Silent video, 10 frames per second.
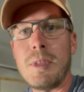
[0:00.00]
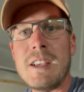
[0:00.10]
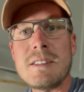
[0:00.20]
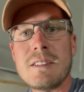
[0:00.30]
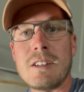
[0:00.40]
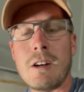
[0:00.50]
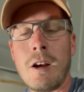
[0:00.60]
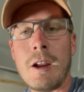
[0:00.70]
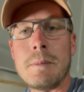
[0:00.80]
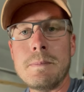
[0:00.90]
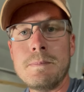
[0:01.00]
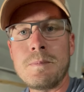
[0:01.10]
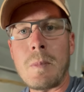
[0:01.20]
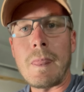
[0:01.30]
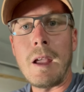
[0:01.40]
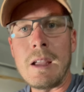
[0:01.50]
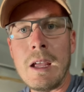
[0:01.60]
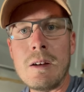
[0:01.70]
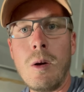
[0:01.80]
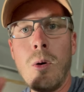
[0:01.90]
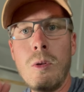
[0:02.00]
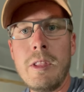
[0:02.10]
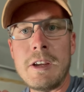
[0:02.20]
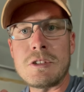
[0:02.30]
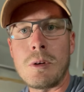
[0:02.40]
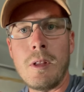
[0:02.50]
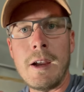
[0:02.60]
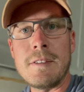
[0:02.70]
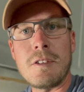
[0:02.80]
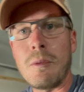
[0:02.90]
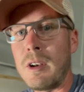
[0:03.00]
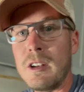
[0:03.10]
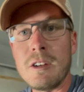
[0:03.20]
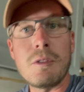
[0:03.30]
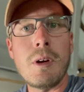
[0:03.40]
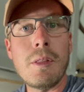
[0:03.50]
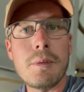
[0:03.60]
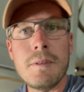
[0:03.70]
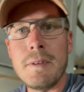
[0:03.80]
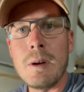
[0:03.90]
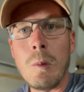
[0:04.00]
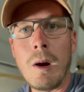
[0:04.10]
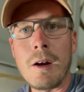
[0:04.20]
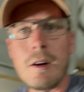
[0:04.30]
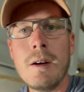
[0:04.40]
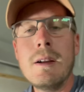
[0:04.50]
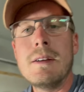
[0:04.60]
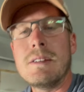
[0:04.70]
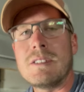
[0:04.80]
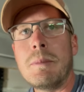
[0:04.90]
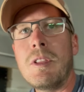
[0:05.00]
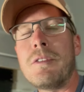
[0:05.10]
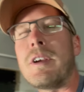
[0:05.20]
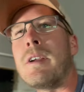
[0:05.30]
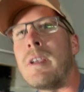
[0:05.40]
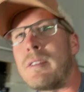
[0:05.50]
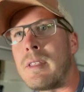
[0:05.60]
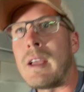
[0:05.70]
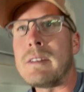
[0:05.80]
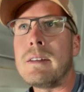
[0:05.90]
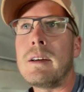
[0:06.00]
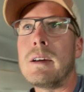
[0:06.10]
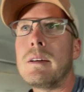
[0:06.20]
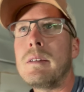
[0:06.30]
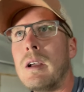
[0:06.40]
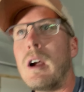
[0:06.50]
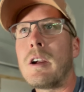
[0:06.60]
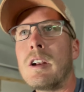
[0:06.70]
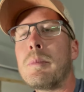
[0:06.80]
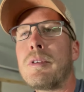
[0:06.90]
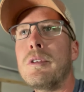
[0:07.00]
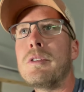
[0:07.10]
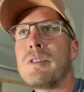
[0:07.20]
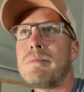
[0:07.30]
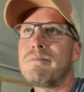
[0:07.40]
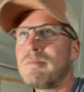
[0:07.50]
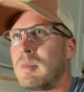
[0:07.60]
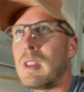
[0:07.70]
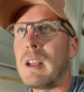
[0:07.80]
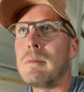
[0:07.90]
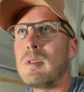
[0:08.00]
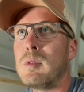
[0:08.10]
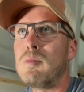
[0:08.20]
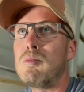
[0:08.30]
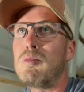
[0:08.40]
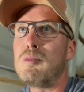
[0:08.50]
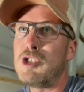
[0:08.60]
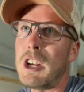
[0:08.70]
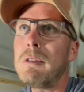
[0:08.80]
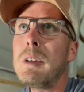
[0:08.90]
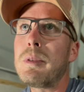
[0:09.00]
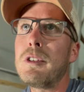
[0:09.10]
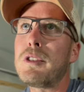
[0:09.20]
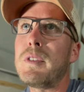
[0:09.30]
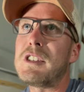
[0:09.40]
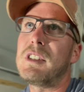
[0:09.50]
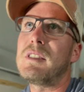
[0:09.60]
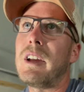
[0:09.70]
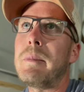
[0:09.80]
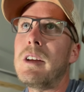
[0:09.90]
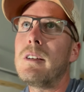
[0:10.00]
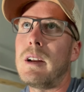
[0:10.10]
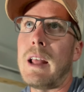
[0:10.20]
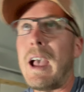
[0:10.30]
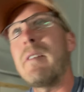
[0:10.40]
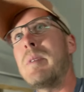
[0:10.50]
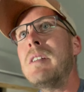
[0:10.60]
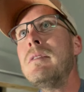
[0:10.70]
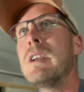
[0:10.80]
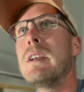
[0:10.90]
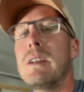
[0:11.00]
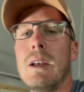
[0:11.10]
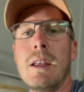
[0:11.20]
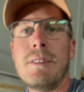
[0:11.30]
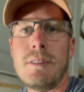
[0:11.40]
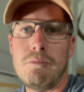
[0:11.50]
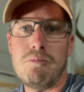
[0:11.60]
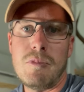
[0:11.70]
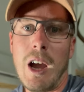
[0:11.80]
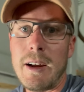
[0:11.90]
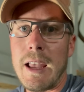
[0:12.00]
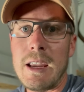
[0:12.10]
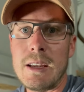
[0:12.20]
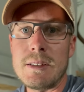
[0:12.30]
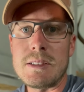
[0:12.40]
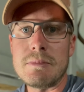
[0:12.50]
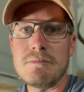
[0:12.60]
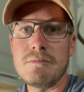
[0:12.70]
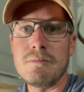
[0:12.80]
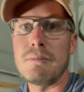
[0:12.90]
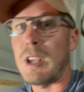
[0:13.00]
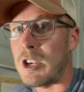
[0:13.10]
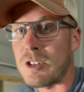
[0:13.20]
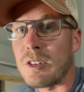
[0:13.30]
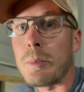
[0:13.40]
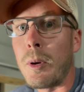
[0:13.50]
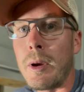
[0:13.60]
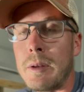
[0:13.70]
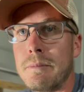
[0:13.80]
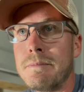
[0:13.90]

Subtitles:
places to target, again, old lake shorelines, 20 to 23 feet of water. Some of those areas that are gonna produce, that generally produce fish this time of year and have been, is Dock Hagen's, Patience Point,